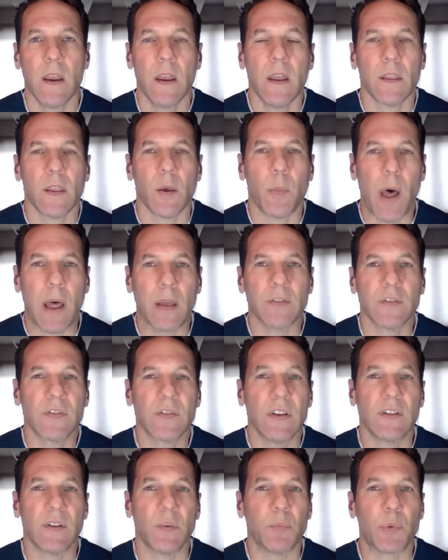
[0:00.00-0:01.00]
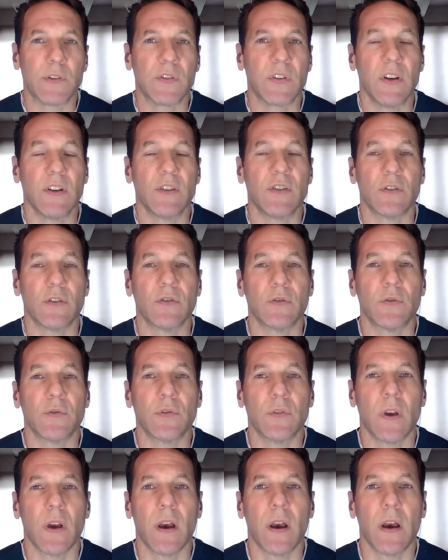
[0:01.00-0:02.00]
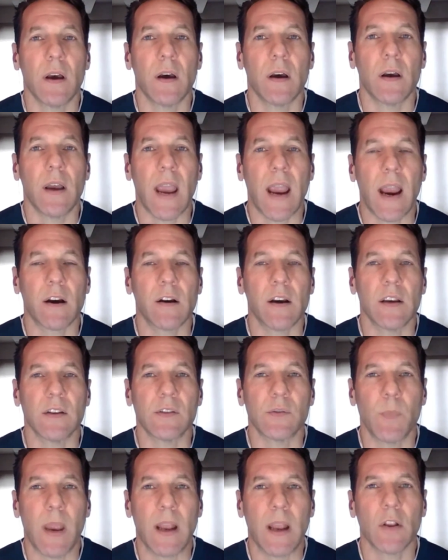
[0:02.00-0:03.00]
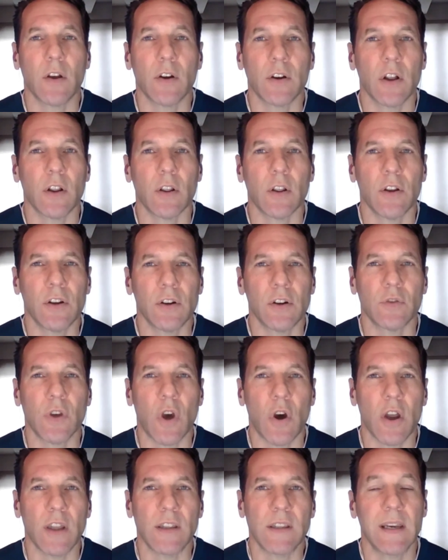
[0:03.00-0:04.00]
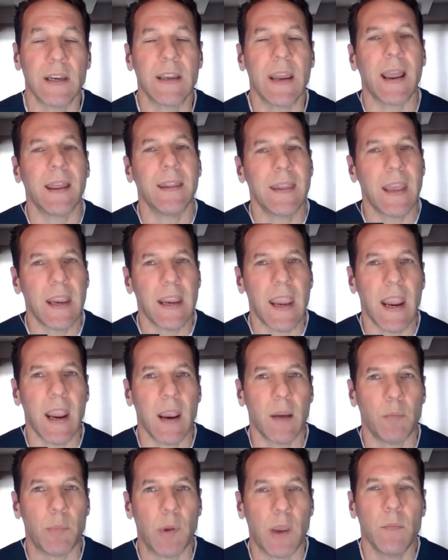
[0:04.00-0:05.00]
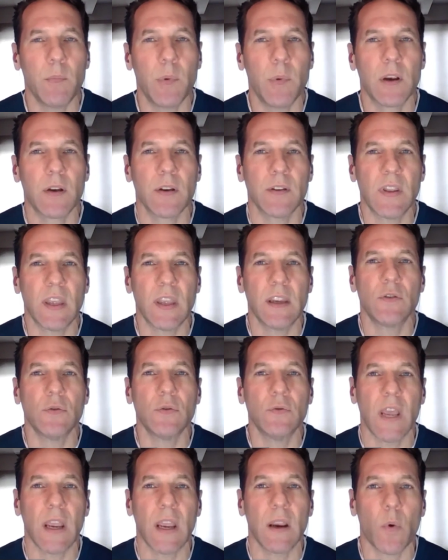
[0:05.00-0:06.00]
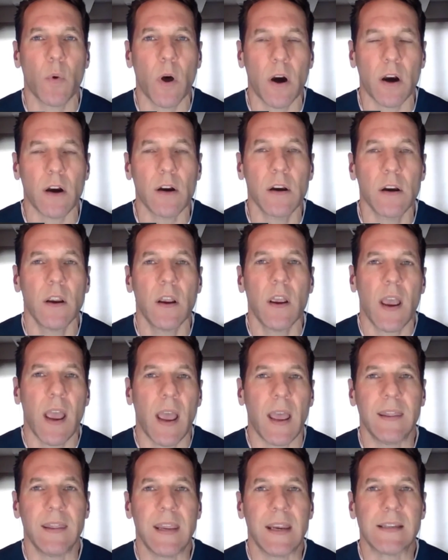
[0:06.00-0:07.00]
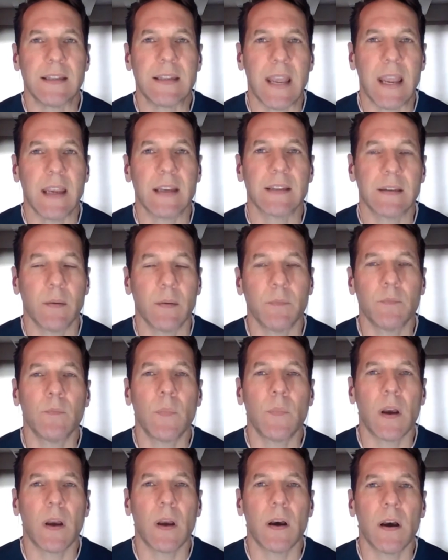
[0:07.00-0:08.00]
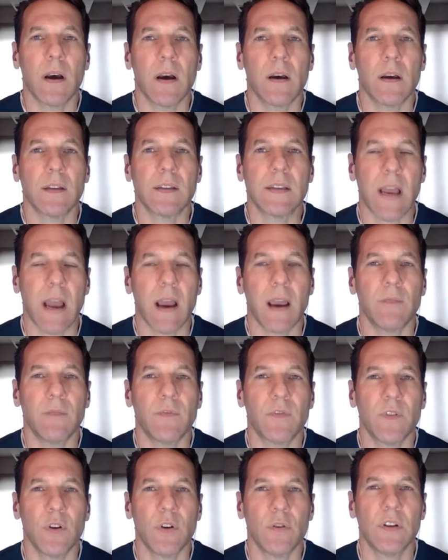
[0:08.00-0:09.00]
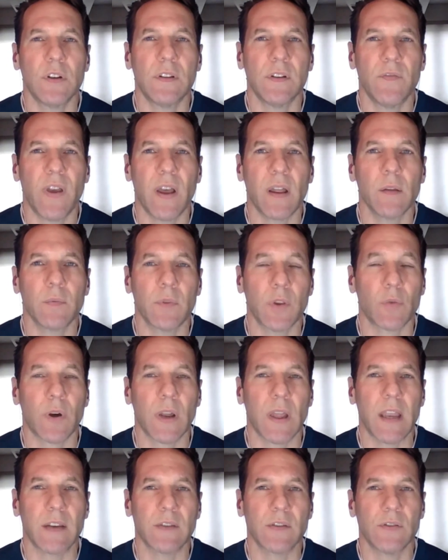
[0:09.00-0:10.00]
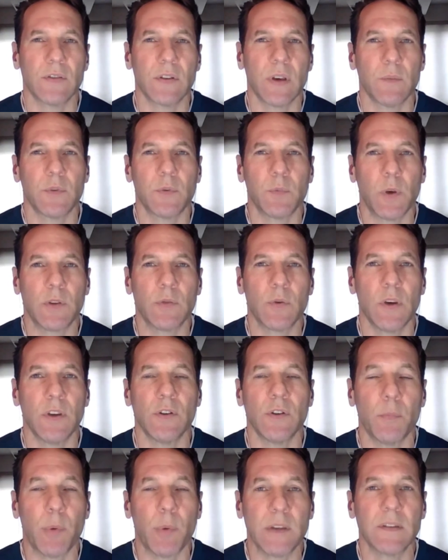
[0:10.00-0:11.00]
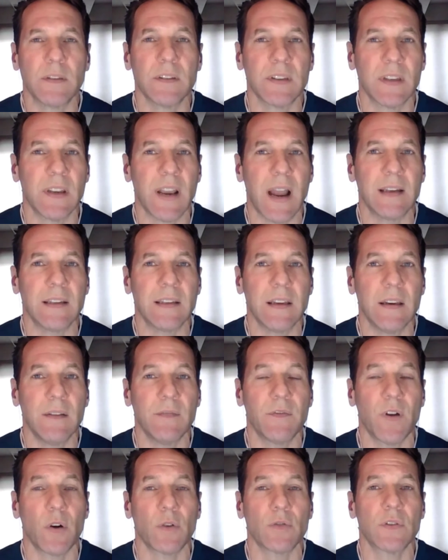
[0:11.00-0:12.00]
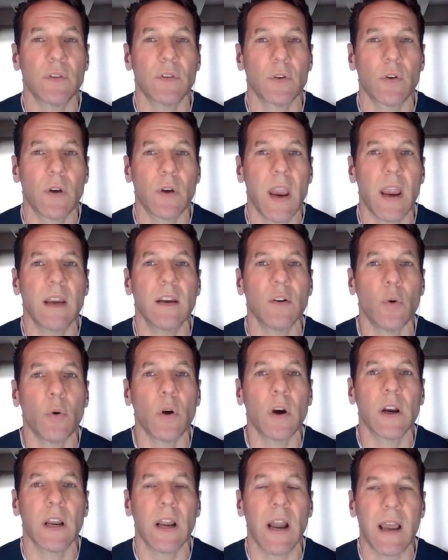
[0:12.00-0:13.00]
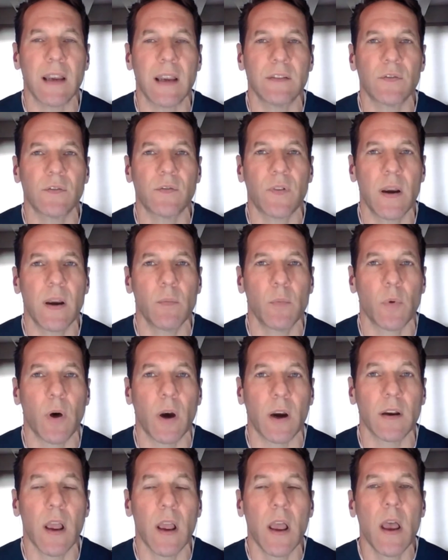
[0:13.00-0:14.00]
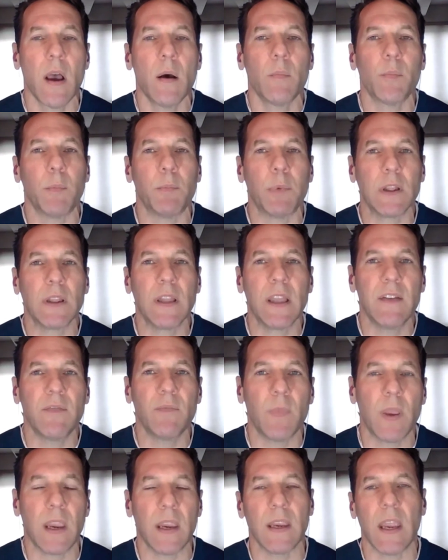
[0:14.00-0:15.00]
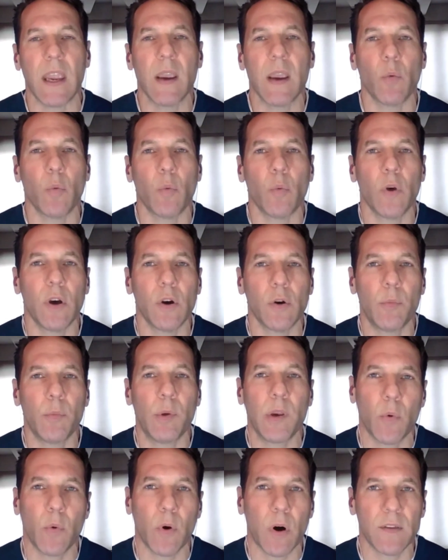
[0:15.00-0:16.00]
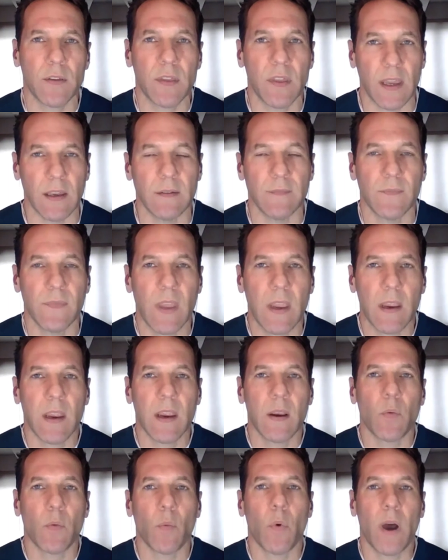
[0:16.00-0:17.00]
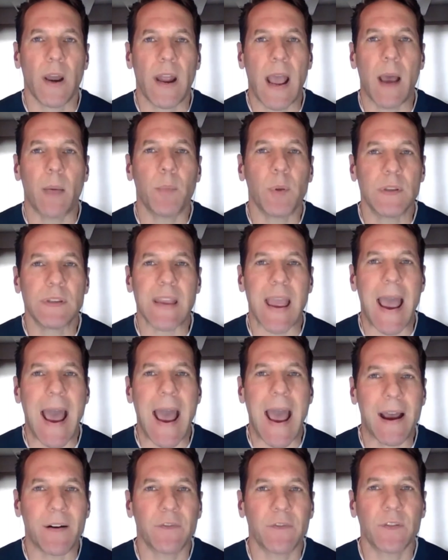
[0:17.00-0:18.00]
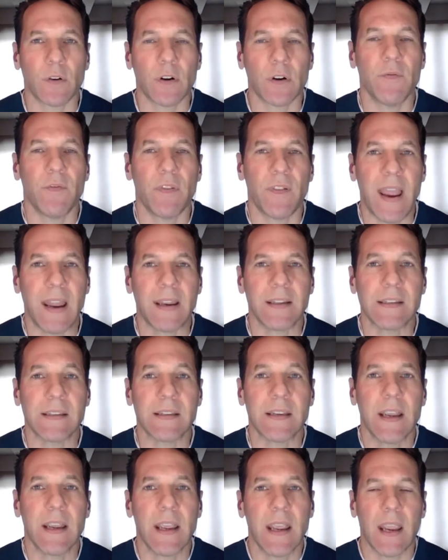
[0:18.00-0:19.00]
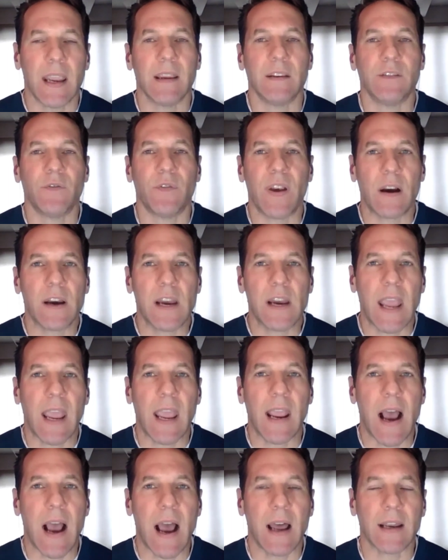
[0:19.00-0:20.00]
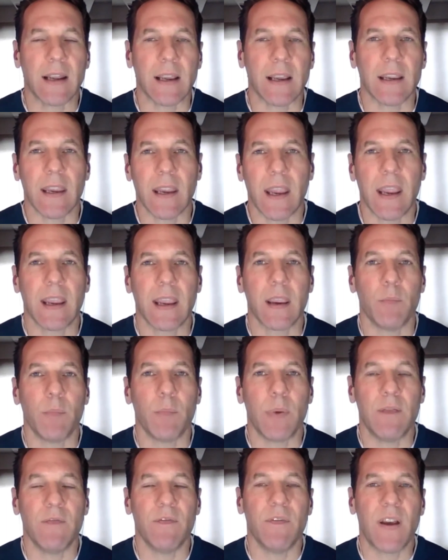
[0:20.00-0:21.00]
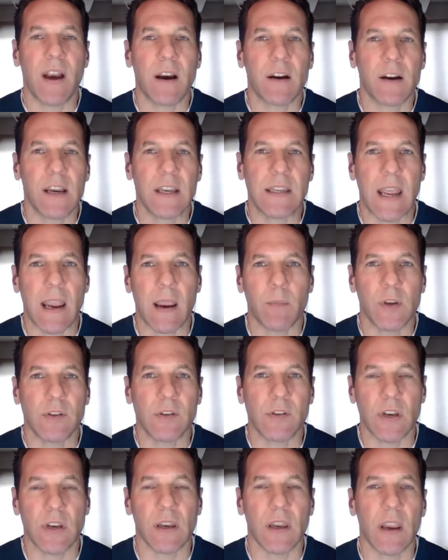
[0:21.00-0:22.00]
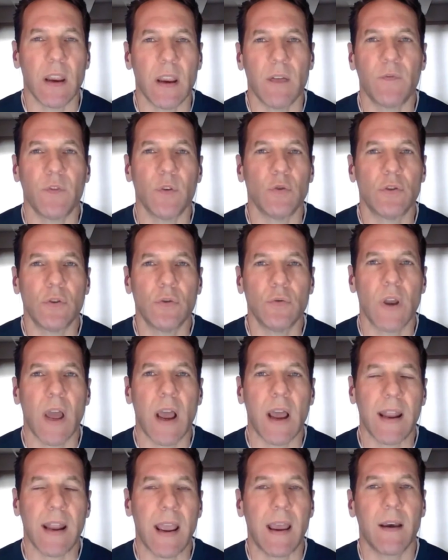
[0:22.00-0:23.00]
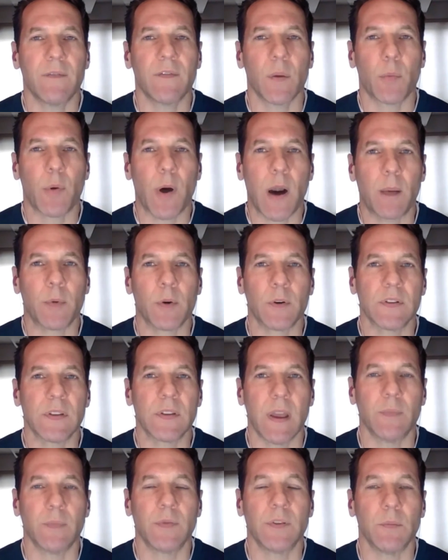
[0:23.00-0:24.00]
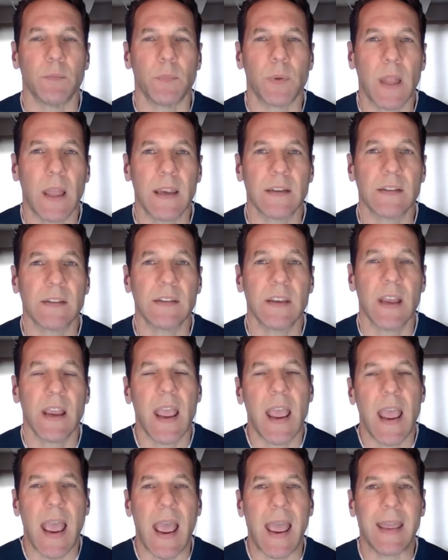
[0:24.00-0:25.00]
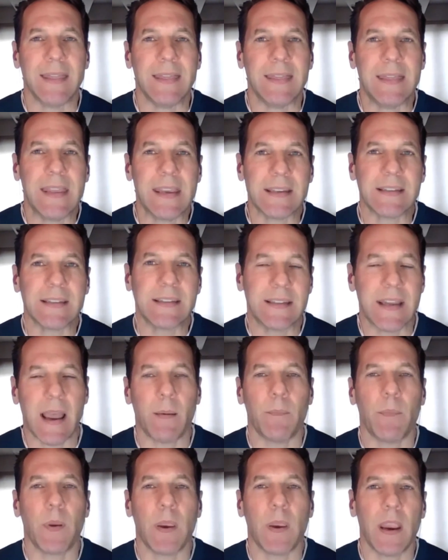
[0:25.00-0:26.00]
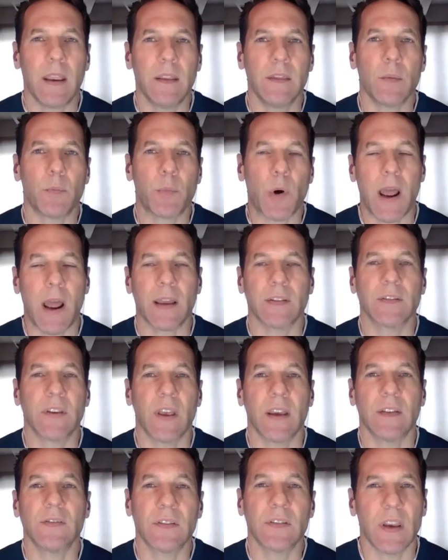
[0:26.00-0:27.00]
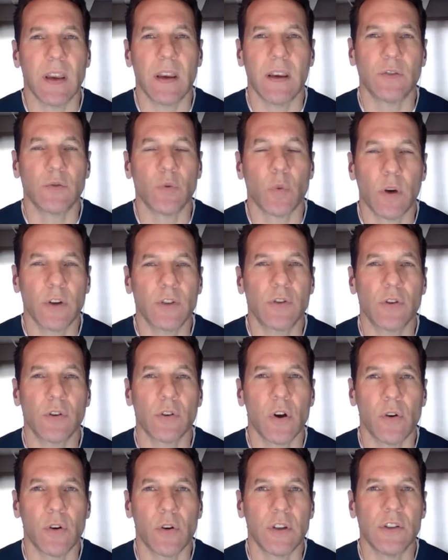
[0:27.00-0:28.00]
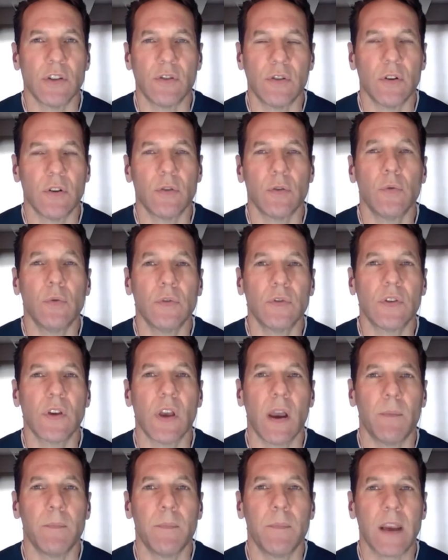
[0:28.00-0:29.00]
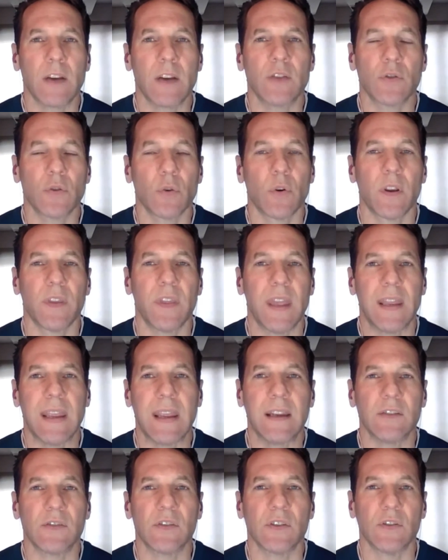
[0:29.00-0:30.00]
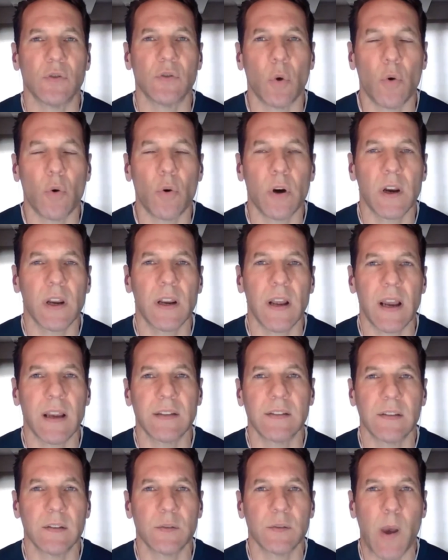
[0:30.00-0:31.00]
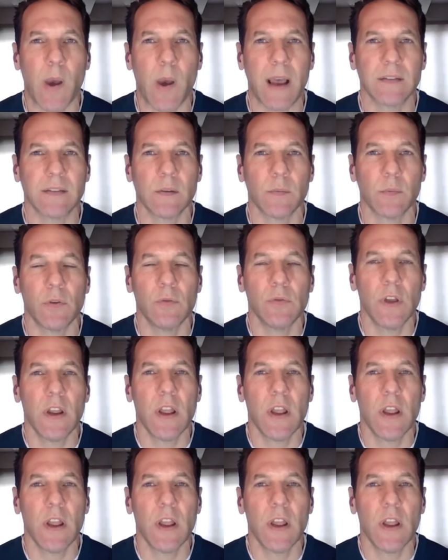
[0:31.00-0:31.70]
The policies and procedures areas may look a little daunting, and they can be because they do take work and they take some time for you to develop the relationships between your business and IT folks to create an organized framework. But believe me, it will be worth it. What happens after an event is very chaotic. It can be very damaging if you do not have the proper steps in place. And this step in the process is what you're going to do to make sure that it is as organized as possible,